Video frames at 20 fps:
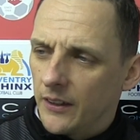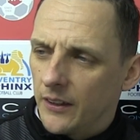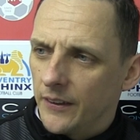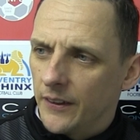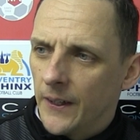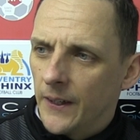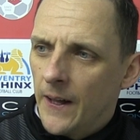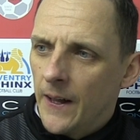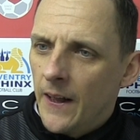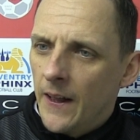
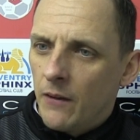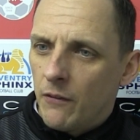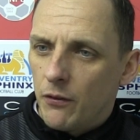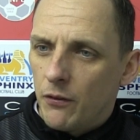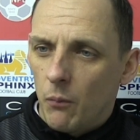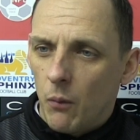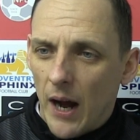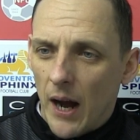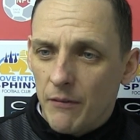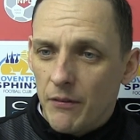and for
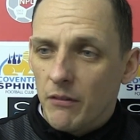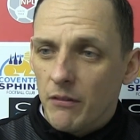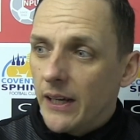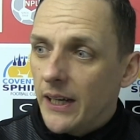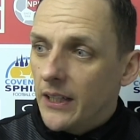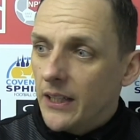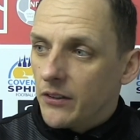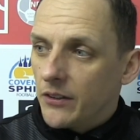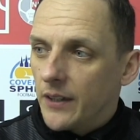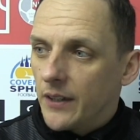whatever
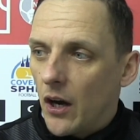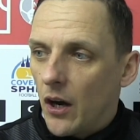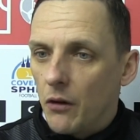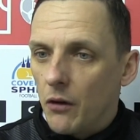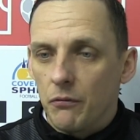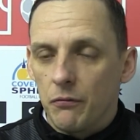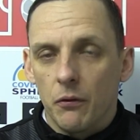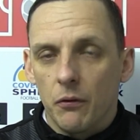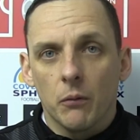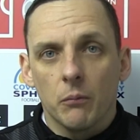reason, the
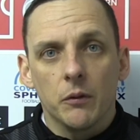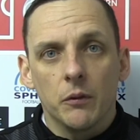home form